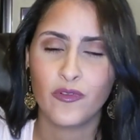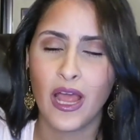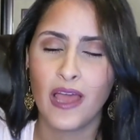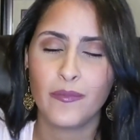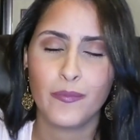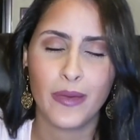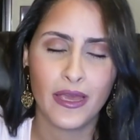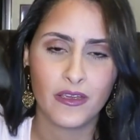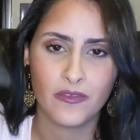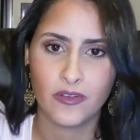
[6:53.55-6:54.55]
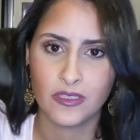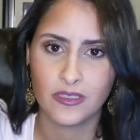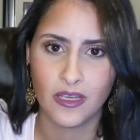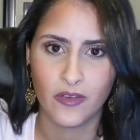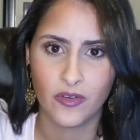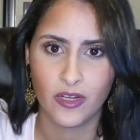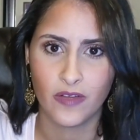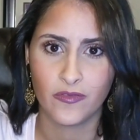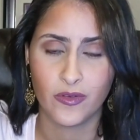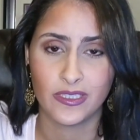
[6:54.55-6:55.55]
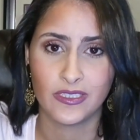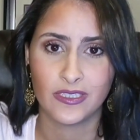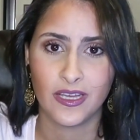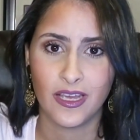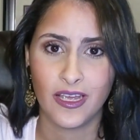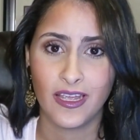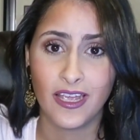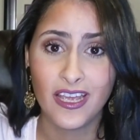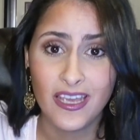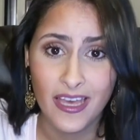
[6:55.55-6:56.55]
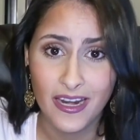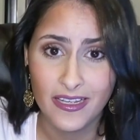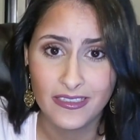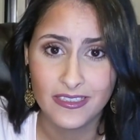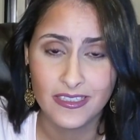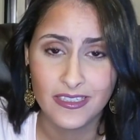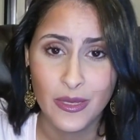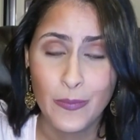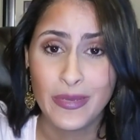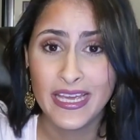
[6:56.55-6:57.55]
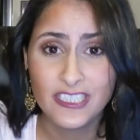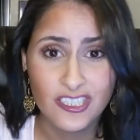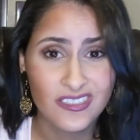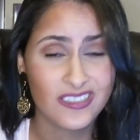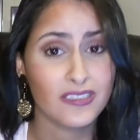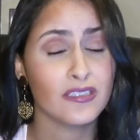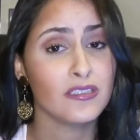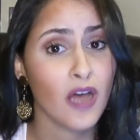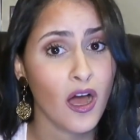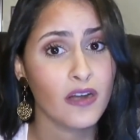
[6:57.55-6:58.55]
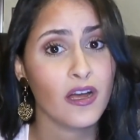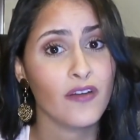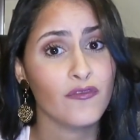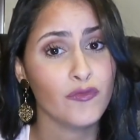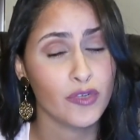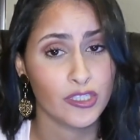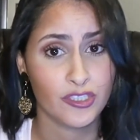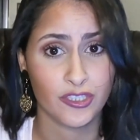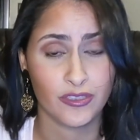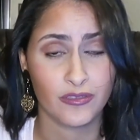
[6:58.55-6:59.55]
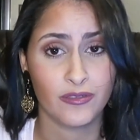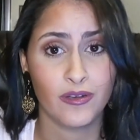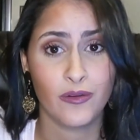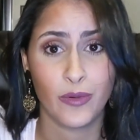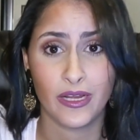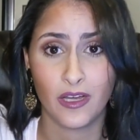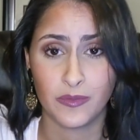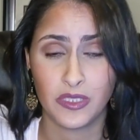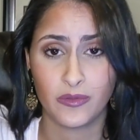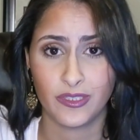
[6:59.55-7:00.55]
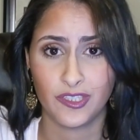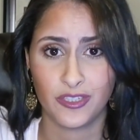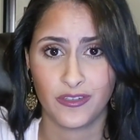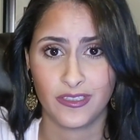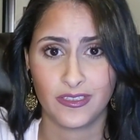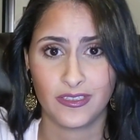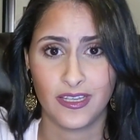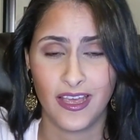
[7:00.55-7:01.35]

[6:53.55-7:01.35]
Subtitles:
I beg you for the sake of your loved ones, get it. Patience is not a virtue when it comes to insurance,